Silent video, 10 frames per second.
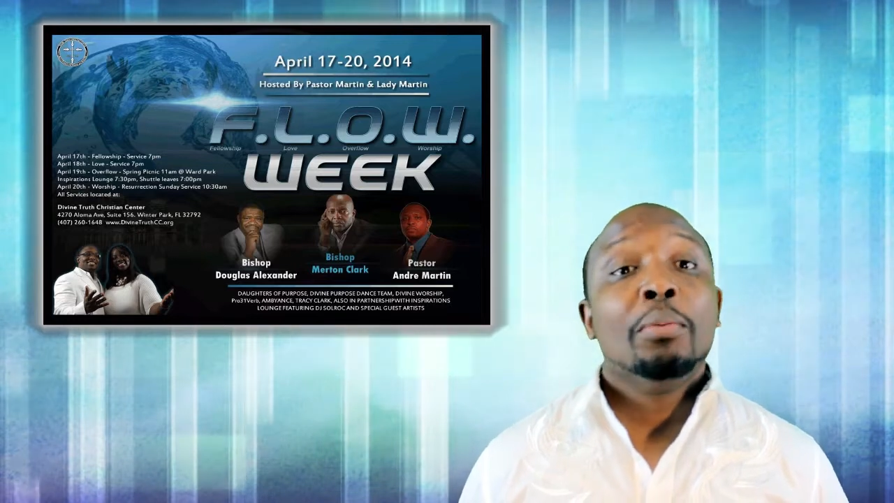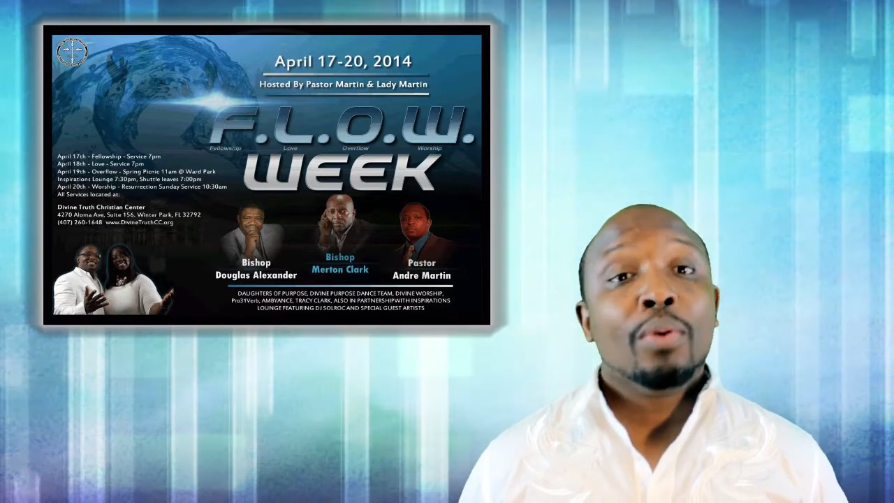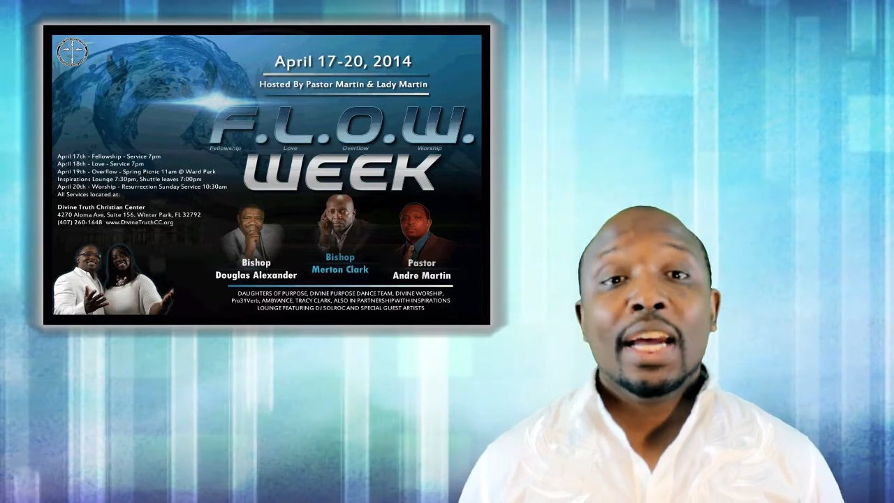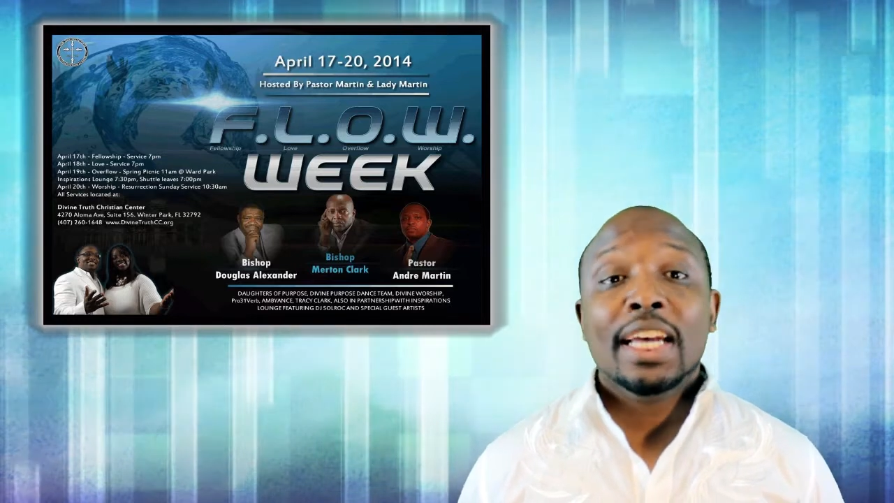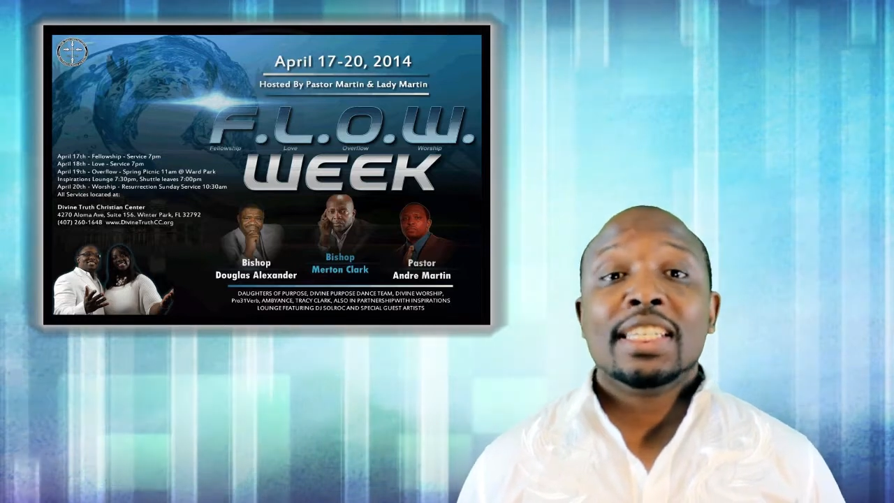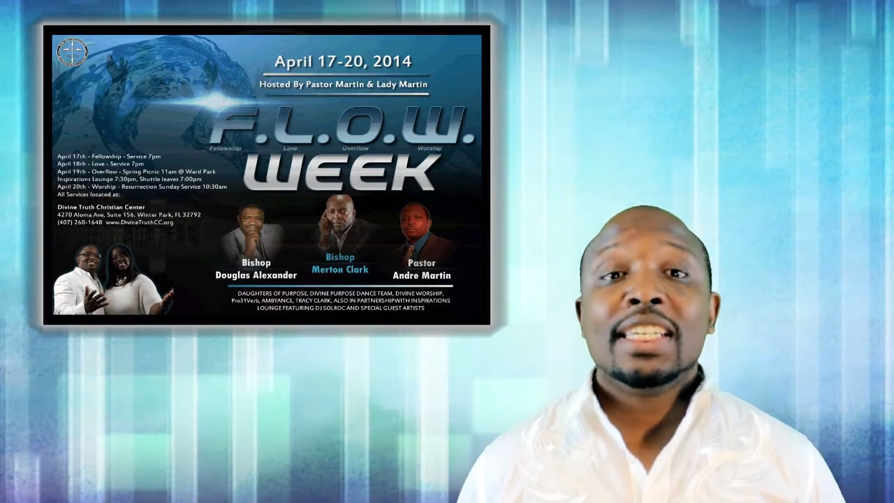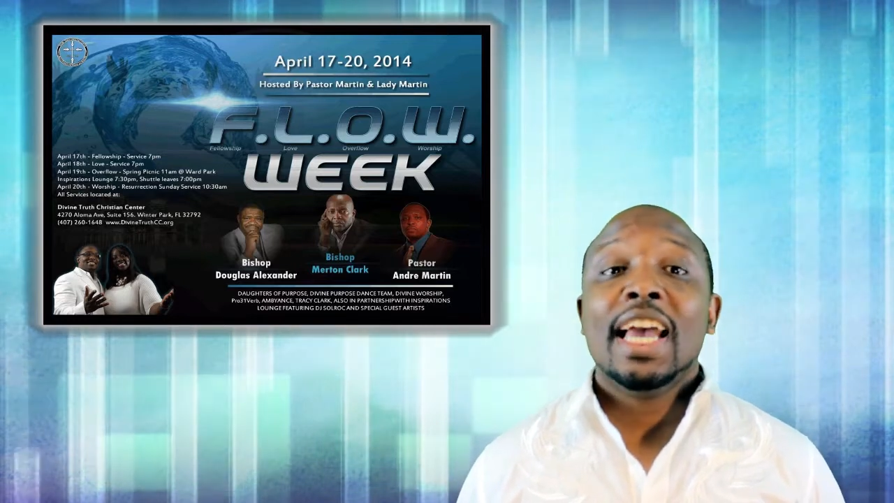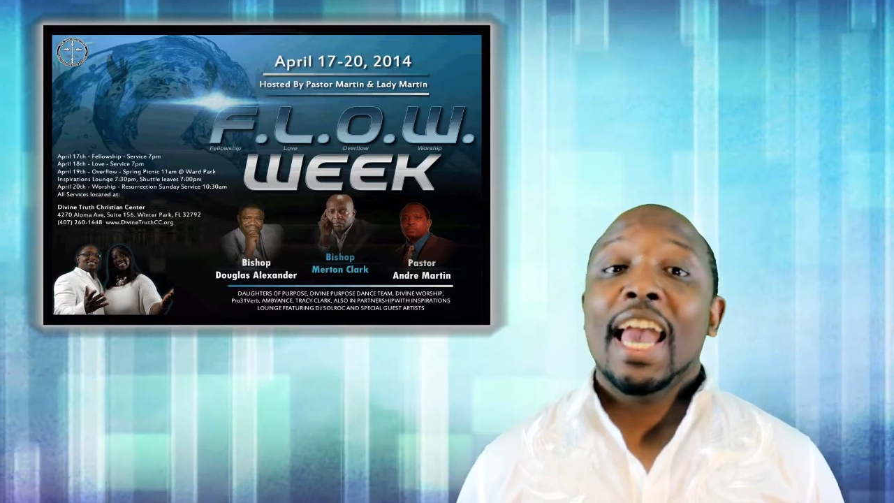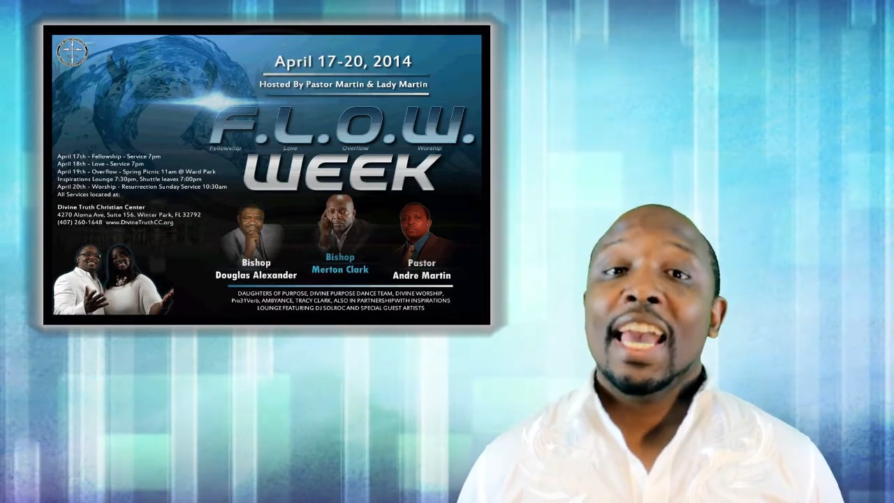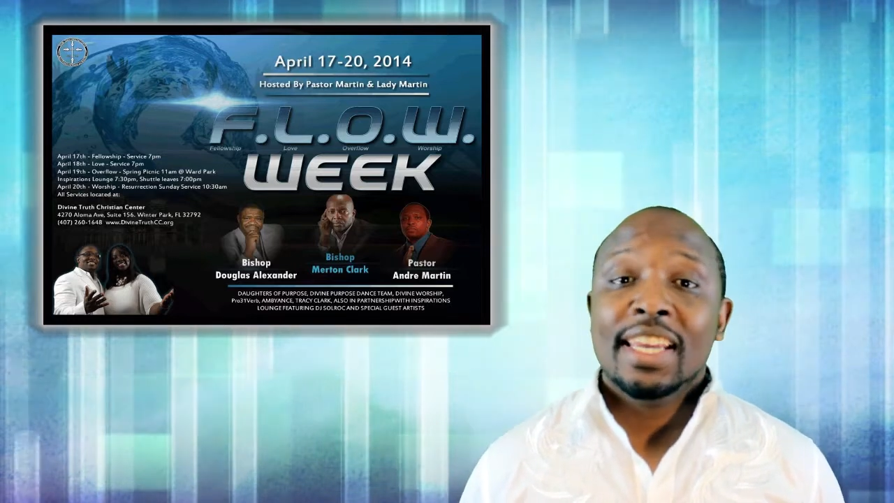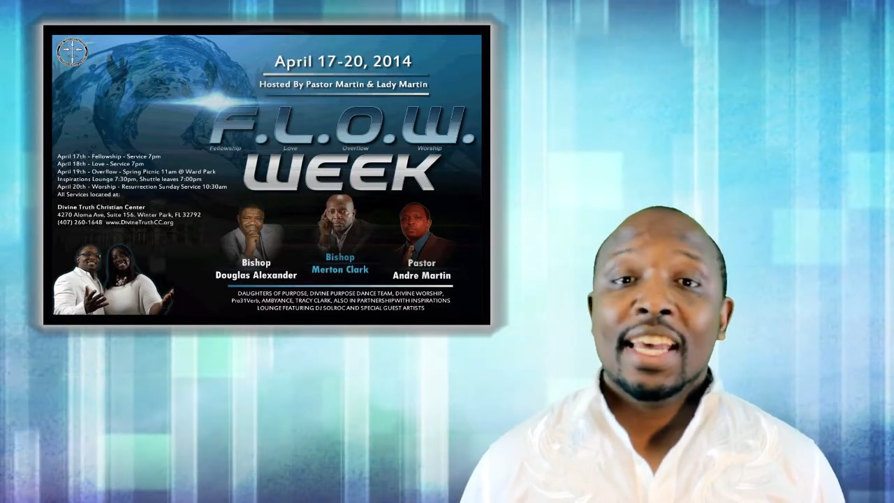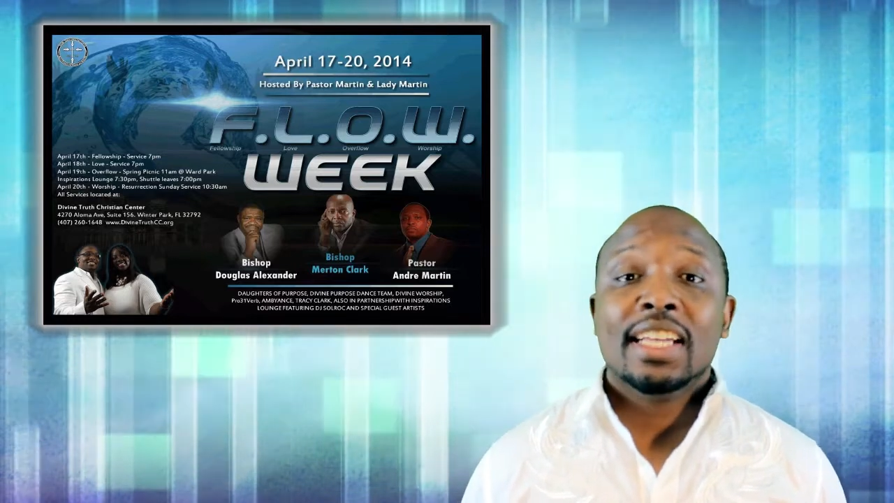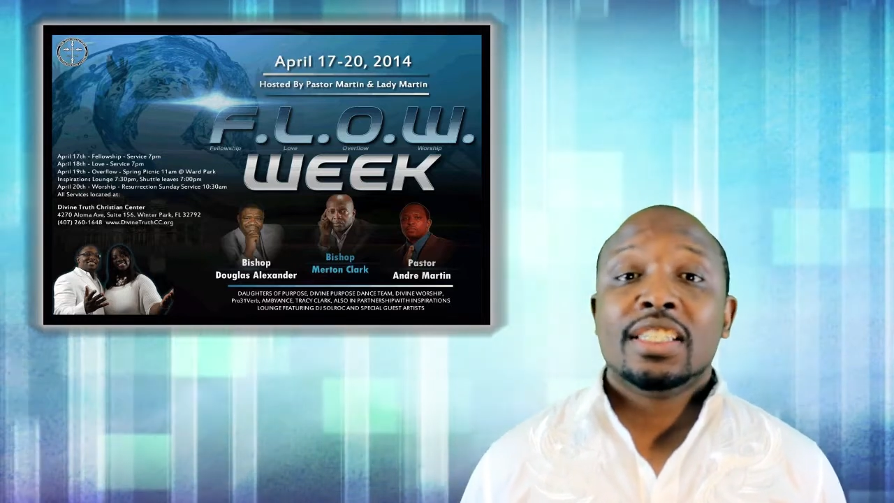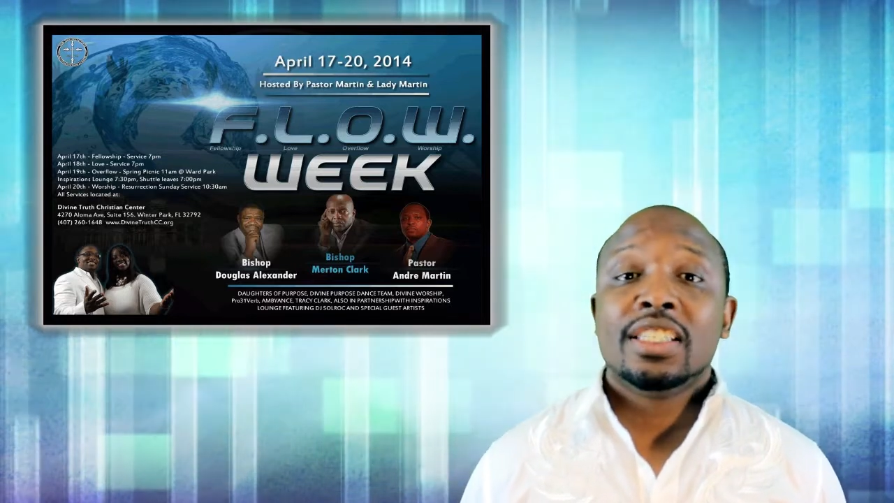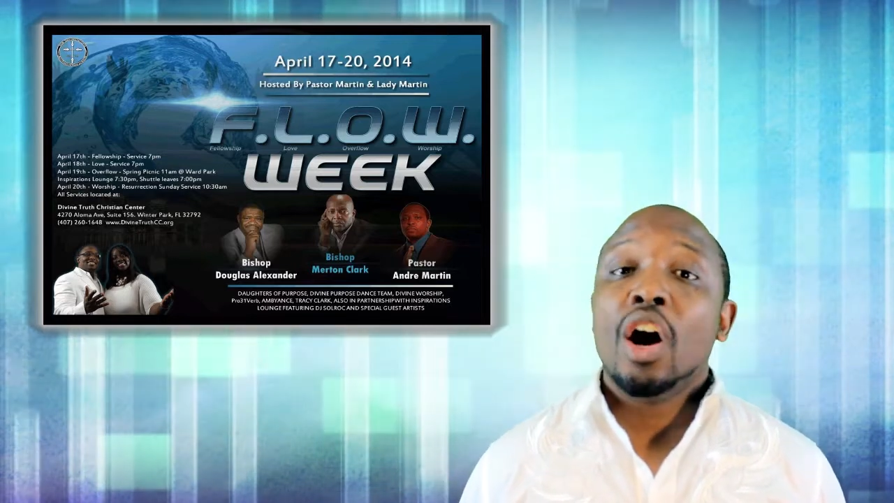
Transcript: praising, and dancing